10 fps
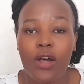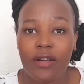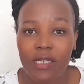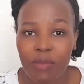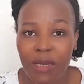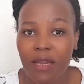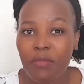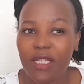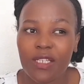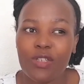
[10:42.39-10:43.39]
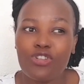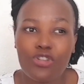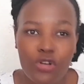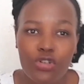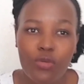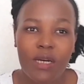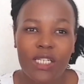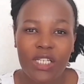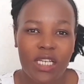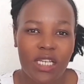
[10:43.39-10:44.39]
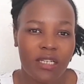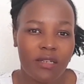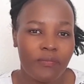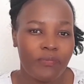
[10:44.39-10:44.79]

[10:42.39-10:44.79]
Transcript: respect them. It is not too much here.